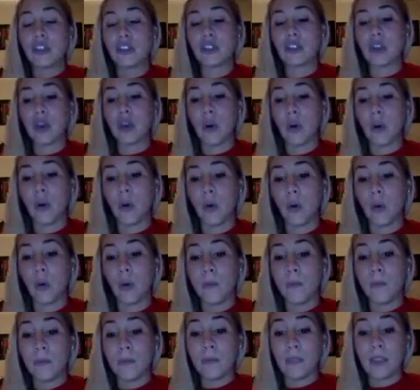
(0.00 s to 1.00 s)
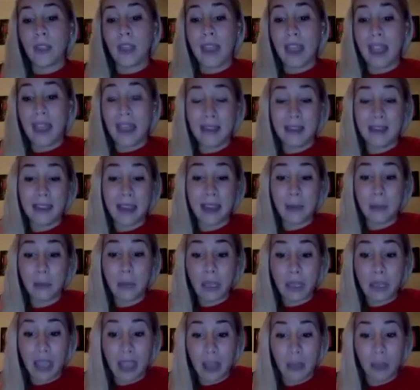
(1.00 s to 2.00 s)
So it then
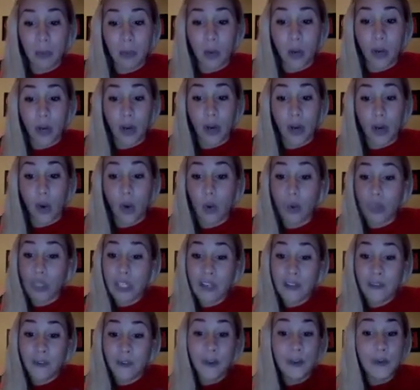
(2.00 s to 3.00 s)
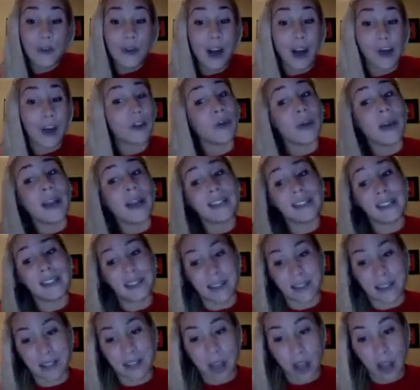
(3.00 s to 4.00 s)
became where only if you got
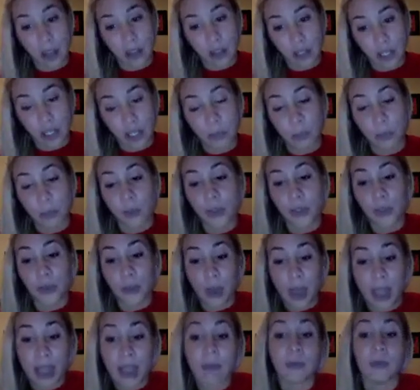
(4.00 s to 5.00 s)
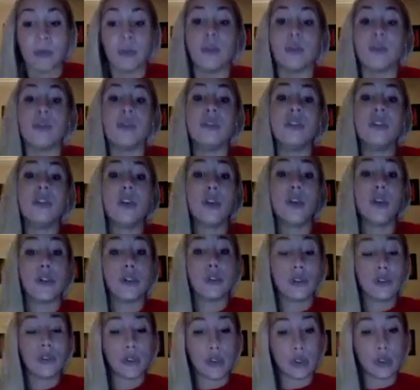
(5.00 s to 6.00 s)
granted the scholarship were you able
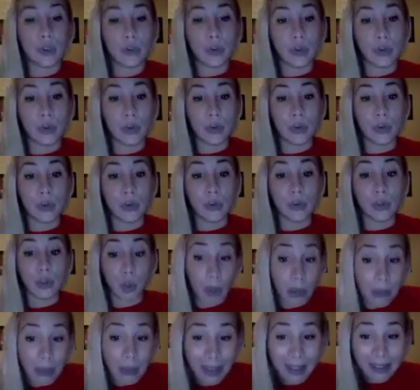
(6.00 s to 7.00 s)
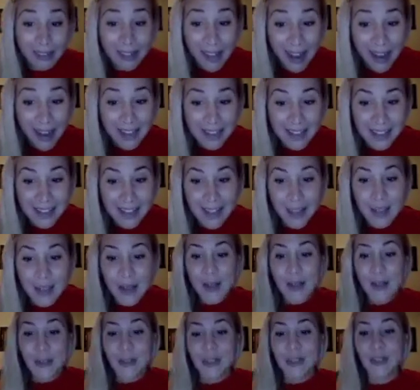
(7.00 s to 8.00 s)
to join my class.
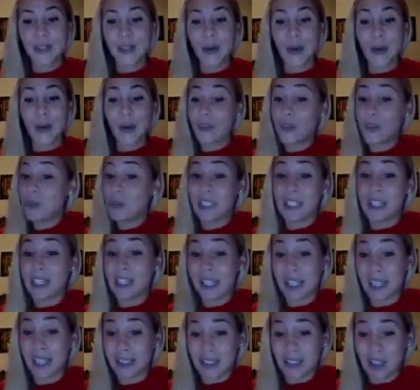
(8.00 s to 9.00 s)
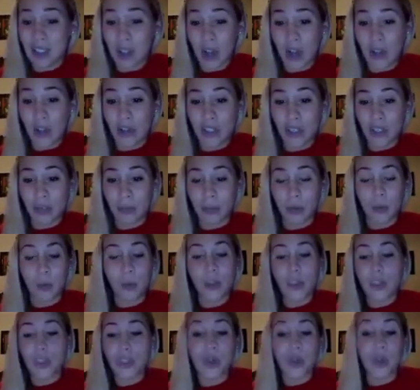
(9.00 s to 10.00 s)
So if you didn't get the scholarship, there
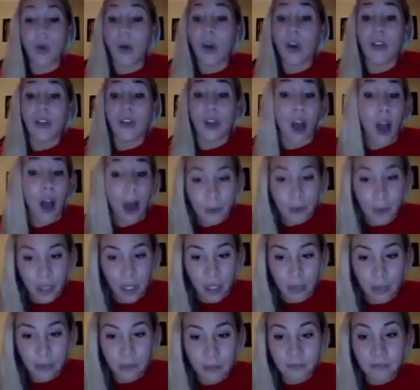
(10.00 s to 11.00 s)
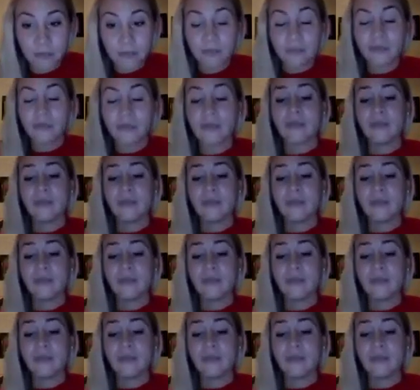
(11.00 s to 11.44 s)
was no other option.